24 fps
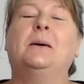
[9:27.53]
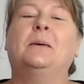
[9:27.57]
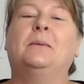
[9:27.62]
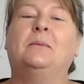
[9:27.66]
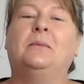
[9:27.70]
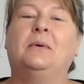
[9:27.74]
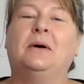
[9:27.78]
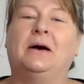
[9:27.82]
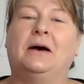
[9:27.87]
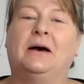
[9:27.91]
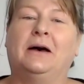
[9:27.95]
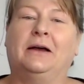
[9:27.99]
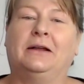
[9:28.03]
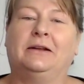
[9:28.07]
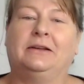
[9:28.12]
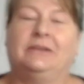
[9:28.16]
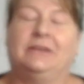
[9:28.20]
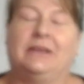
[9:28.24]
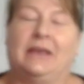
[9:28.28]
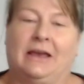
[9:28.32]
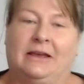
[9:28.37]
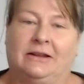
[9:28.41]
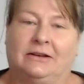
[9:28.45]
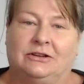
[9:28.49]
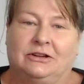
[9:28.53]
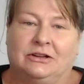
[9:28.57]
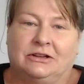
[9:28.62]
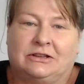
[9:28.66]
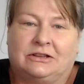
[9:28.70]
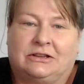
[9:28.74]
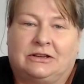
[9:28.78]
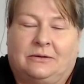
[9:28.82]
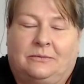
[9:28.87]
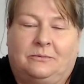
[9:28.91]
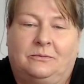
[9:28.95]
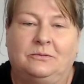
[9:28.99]
but yeah, just
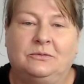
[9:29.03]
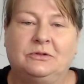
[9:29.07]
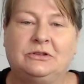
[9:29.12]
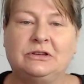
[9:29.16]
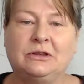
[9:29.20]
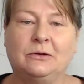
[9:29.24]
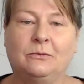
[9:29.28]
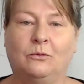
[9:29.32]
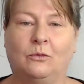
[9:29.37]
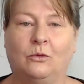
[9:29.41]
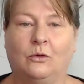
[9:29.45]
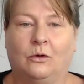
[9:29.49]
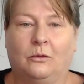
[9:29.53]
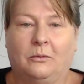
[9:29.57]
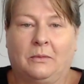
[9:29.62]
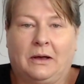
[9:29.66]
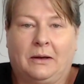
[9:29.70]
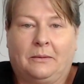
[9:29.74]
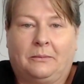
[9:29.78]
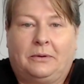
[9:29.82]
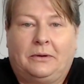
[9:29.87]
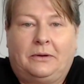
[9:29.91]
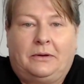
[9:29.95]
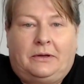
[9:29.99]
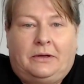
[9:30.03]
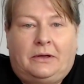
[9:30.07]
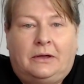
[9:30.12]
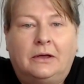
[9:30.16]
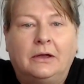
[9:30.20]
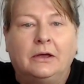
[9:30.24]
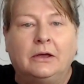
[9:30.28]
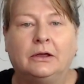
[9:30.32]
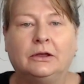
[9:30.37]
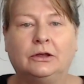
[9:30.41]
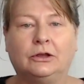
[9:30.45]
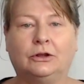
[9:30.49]
some warm up,
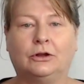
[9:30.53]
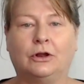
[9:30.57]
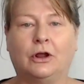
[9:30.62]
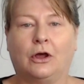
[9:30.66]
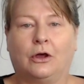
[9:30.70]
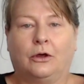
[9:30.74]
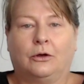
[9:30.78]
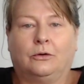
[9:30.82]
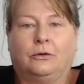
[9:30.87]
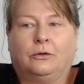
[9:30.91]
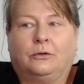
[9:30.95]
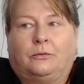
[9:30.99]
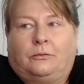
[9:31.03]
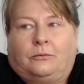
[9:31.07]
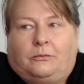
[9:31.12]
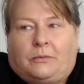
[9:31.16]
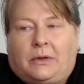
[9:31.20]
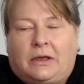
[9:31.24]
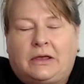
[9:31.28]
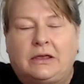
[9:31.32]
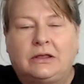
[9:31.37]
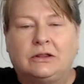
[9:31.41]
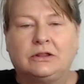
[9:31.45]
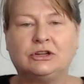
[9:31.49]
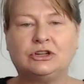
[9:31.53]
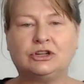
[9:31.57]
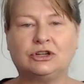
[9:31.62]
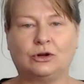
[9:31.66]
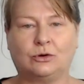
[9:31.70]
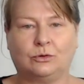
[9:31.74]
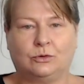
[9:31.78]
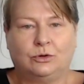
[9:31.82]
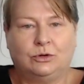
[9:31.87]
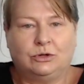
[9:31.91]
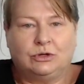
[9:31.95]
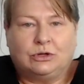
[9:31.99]
you know, making the
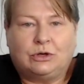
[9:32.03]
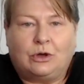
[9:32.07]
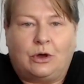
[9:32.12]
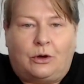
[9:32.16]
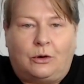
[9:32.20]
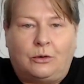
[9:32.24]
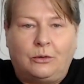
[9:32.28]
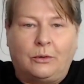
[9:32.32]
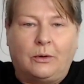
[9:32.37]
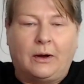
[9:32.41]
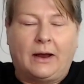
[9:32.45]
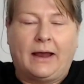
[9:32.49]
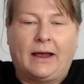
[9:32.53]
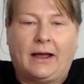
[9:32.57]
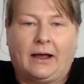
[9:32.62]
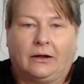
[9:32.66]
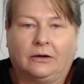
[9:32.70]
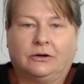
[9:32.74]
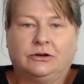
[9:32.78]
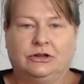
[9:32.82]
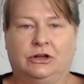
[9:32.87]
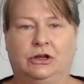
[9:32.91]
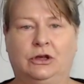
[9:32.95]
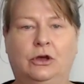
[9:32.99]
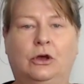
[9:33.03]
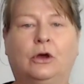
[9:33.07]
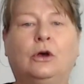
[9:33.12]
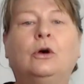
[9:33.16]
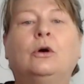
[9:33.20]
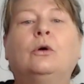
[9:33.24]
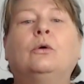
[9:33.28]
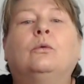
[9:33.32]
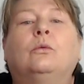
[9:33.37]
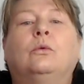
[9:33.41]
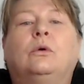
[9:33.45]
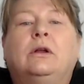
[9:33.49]
shoulders go round,
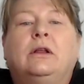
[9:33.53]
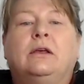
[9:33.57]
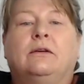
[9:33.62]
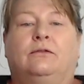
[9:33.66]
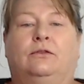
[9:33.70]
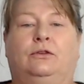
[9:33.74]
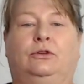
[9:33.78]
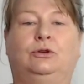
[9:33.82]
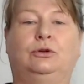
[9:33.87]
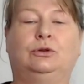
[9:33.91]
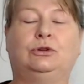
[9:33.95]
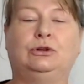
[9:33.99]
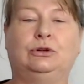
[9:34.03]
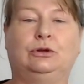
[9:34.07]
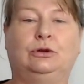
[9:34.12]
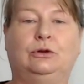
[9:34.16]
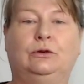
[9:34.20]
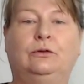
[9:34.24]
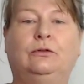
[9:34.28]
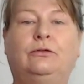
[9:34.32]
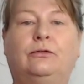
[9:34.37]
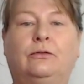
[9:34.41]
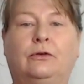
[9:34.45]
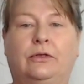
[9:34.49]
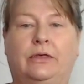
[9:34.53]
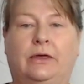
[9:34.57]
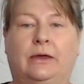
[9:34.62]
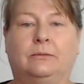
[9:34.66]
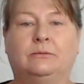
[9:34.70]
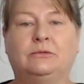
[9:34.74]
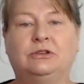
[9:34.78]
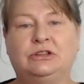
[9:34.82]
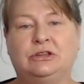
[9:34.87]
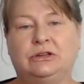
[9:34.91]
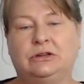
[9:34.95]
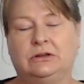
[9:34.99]
whatever you do for
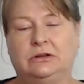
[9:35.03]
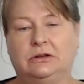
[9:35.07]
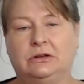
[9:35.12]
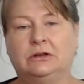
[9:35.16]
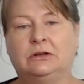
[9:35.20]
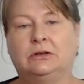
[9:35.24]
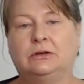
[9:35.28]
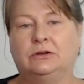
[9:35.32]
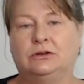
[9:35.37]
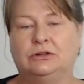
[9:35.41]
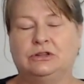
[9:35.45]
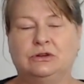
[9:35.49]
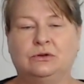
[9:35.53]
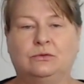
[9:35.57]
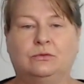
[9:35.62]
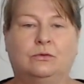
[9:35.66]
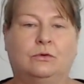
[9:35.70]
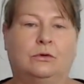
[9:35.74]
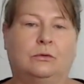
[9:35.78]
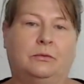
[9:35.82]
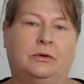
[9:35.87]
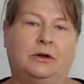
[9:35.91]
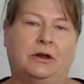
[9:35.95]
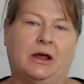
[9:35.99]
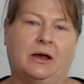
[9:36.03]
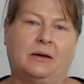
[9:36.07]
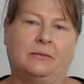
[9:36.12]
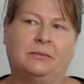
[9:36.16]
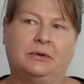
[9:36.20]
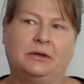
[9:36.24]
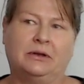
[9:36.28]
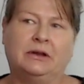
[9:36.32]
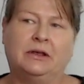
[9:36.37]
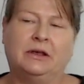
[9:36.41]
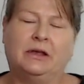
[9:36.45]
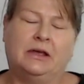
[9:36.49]
them to warm it up.
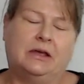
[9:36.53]
But